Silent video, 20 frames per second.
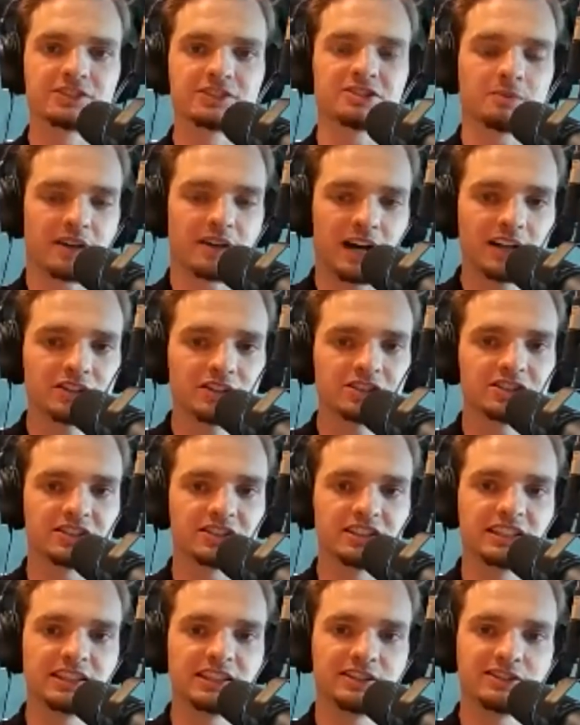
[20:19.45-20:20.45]

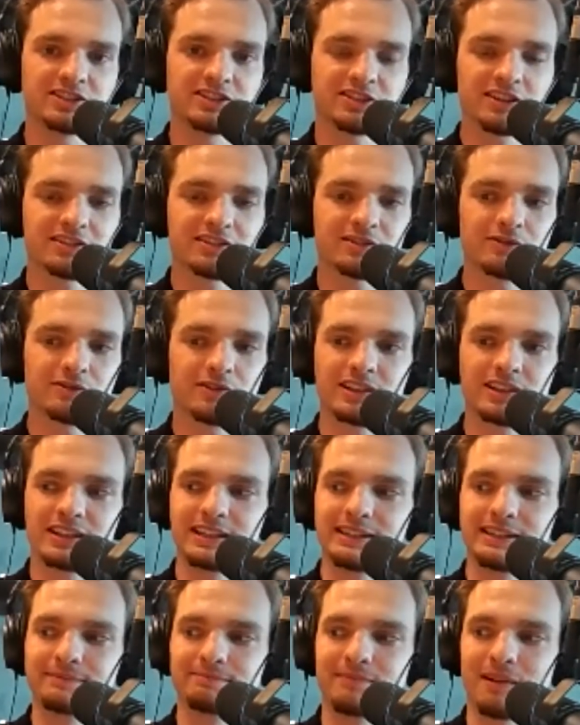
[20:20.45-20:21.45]
subconsciously, you start to
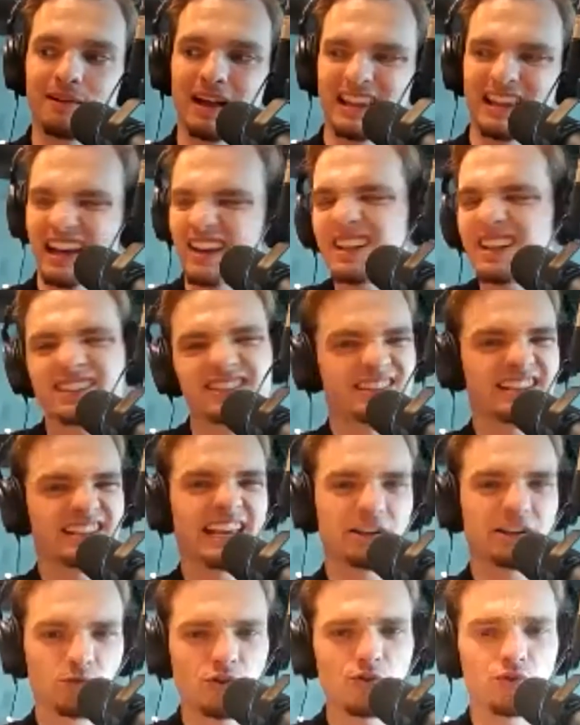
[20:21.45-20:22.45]
really allow that to
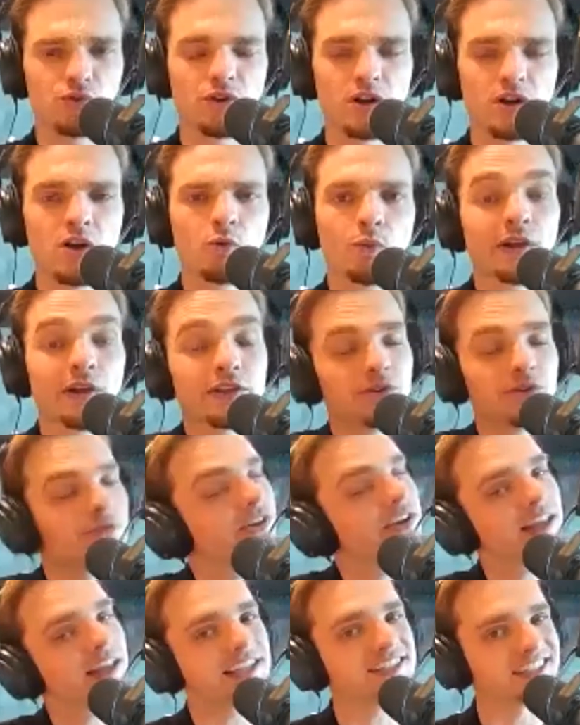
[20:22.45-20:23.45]
take root, whether you
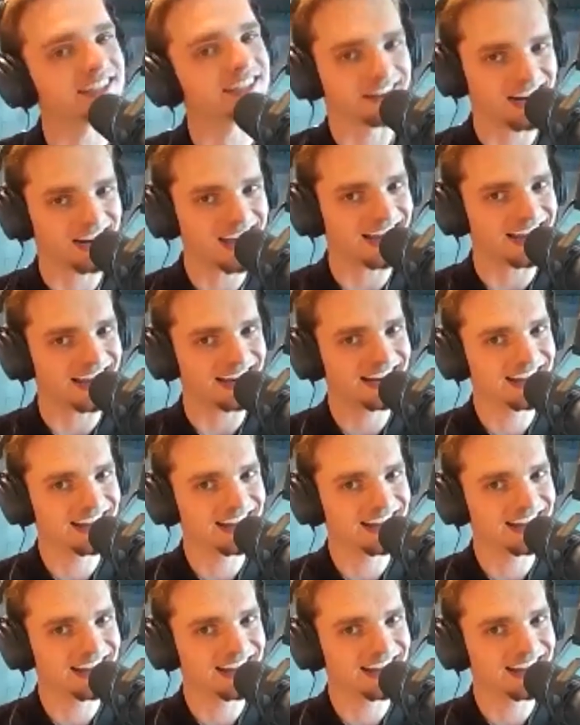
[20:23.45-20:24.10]
realize that or not.